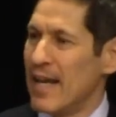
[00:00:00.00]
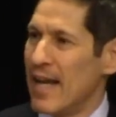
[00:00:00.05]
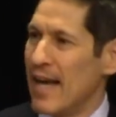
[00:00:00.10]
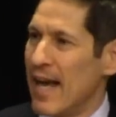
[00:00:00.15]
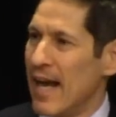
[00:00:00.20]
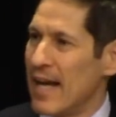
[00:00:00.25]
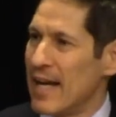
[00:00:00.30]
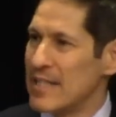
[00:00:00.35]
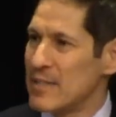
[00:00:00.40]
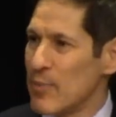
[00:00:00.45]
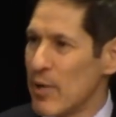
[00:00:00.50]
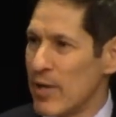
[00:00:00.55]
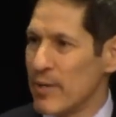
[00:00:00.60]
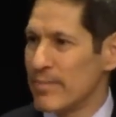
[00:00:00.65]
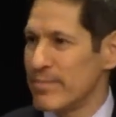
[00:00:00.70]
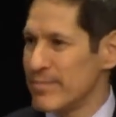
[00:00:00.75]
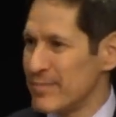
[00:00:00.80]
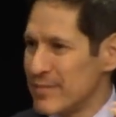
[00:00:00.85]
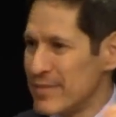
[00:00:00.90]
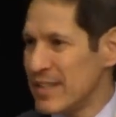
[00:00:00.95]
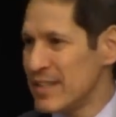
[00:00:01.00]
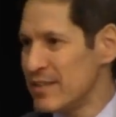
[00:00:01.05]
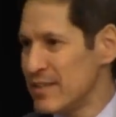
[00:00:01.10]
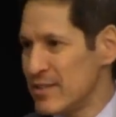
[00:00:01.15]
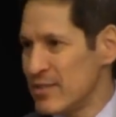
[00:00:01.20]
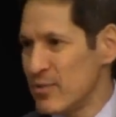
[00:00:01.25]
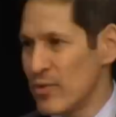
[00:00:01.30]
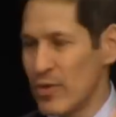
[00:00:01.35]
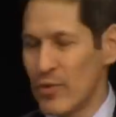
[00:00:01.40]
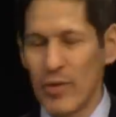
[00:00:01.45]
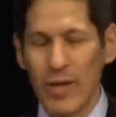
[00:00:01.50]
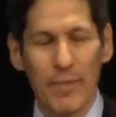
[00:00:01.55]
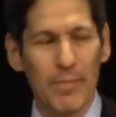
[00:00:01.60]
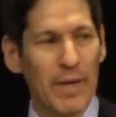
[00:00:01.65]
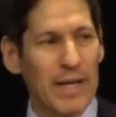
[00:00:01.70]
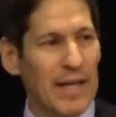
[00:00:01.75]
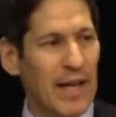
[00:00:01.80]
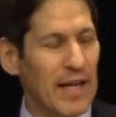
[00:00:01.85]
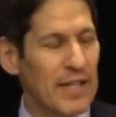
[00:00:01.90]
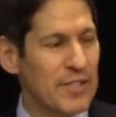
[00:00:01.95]
And I said, well, just do a quick
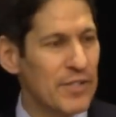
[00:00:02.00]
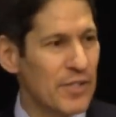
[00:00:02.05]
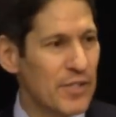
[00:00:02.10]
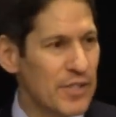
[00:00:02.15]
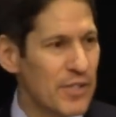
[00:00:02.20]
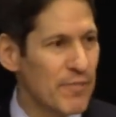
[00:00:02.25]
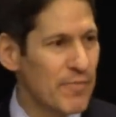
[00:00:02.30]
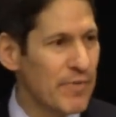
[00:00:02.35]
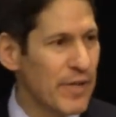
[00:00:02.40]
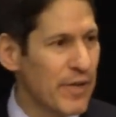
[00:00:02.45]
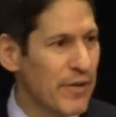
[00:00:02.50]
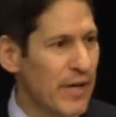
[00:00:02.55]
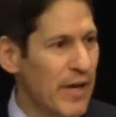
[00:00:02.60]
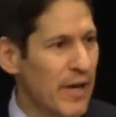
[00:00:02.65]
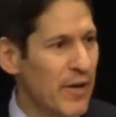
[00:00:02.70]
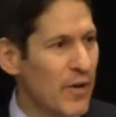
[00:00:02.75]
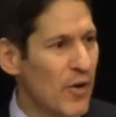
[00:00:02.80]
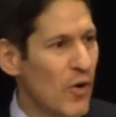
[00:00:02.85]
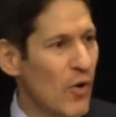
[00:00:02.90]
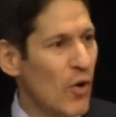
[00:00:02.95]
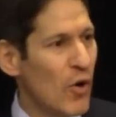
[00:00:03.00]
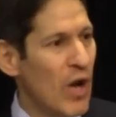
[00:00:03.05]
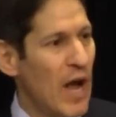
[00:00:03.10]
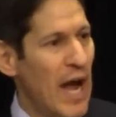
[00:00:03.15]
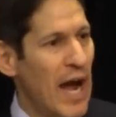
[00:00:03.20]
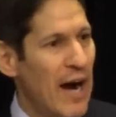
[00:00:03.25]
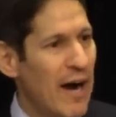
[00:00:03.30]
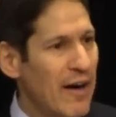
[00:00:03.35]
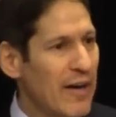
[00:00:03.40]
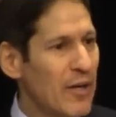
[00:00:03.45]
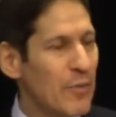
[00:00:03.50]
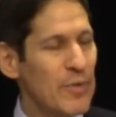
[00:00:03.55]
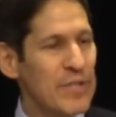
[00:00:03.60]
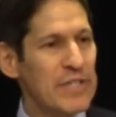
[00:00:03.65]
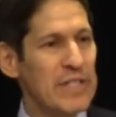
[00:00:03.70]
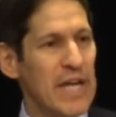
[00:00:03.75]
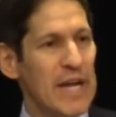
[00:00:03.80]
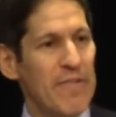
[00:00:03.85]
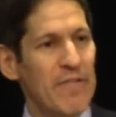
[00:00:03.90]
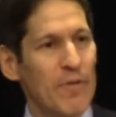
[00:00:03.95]
Medline search and figure out how can we
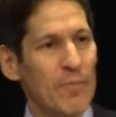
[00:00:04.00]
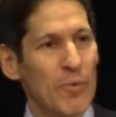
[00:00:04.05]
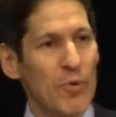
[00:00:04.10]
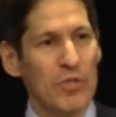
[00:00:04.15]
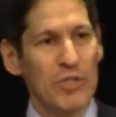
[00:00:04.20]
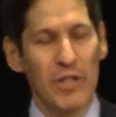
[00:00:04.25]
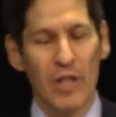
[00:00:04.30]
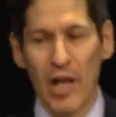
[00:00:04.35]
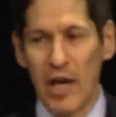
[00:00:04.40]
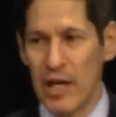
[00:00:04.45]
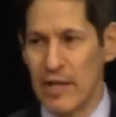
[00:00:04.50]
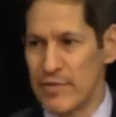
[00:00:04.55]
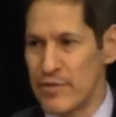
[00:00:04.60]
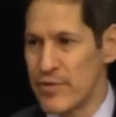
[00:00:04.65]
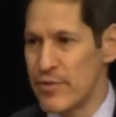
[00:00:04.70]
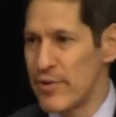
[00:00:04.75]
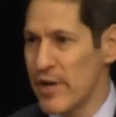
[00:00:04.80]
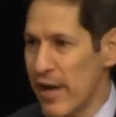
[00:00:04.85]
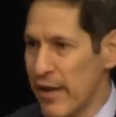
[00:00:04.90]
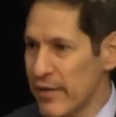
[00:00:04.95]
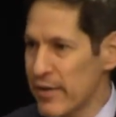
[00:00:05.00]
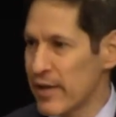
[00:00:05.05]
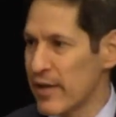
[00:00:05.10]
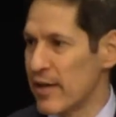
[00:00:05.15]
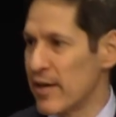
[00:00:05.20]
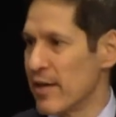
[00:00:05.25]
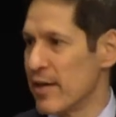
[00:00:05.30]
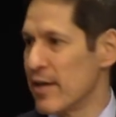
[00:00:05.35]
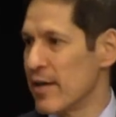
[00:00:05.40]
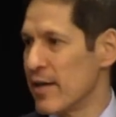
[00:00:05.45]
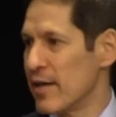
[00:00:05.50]
save the most lives through healthcare?